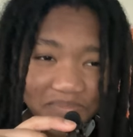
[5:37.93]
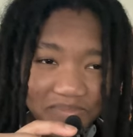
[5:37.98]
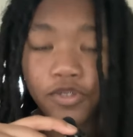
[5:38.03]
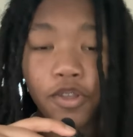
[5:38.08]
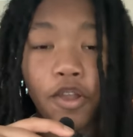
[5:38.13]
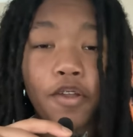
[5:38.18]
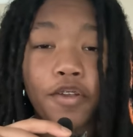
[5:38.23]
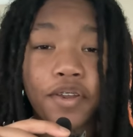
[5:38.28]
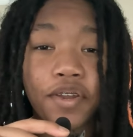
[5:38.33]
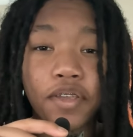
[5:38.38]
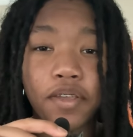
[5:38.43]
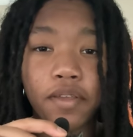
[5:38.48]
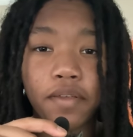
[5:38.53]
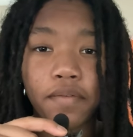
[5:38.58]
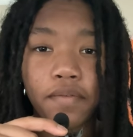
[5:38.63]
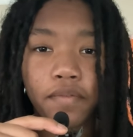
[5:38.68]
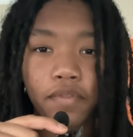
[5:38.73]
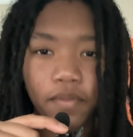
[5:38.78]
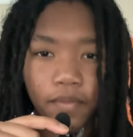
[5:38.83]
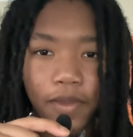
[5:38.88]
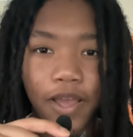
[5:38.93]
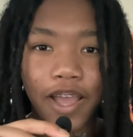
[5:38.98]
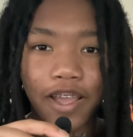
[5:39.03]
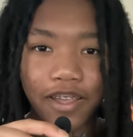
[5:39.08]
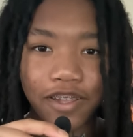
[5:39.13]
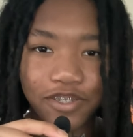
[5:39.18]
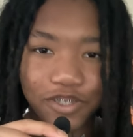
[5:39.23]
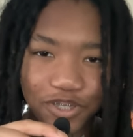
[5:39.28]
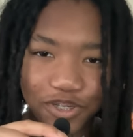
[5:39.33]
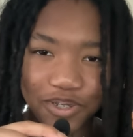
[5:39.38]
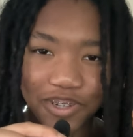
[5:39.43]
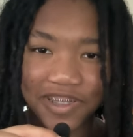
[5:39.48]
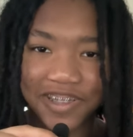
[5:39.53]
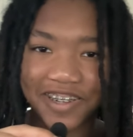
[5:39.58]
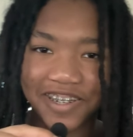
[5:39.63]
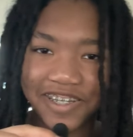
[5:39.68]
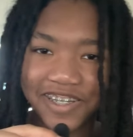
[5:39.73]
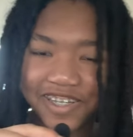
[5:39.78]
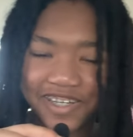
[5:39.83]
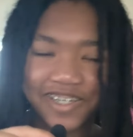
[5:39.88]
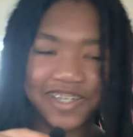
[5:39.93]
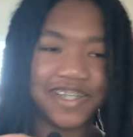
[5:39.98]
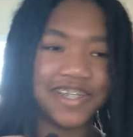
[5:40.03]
Targeting the back and shoulders.